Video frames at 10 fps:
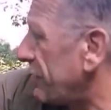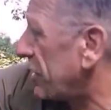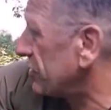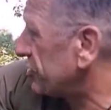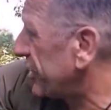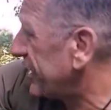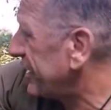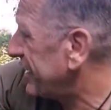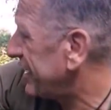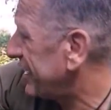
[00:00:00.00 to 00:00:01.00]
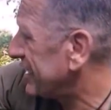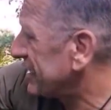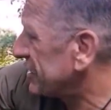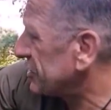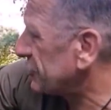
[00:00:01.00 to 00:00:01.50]
margin
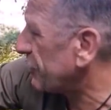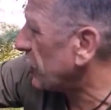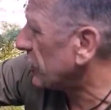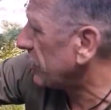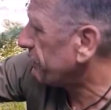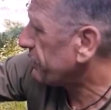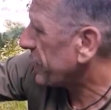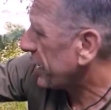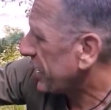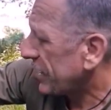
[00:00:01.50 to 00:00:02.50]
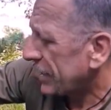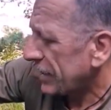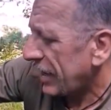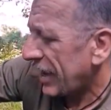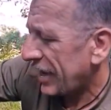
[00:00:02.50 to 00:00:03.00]
is small
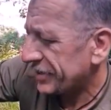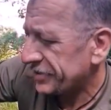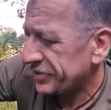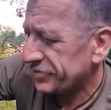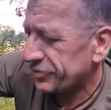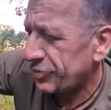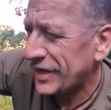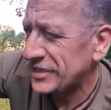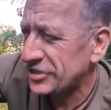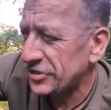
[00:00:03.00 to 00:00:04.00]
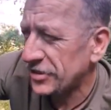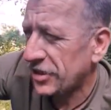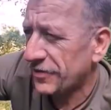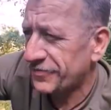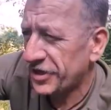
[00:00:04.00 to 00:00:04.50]
and the rental
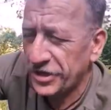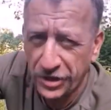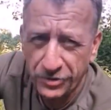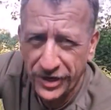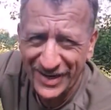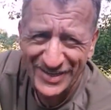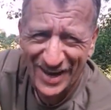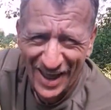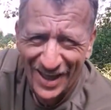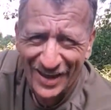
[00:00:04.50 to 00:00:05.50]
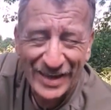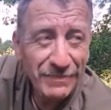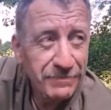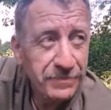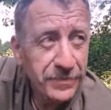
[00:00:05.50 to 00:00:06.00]
of the unit is high.
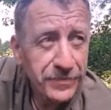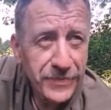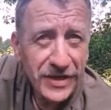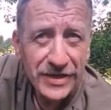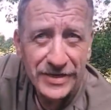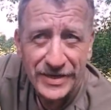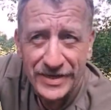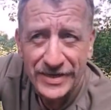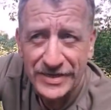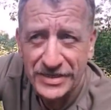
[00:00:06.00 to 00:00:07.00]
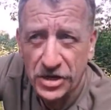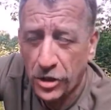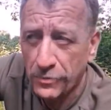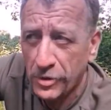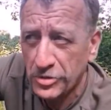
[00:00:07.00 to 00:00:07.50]
It's
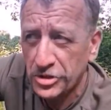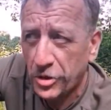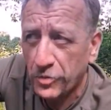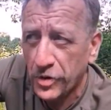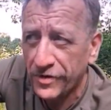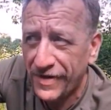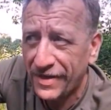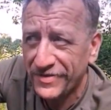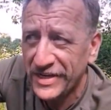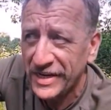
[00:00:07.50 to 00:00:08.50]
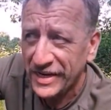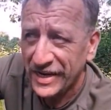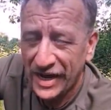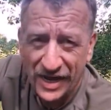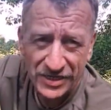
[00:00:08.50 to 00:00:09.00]
almost not worth having
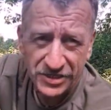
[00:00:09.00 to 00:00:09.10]
a high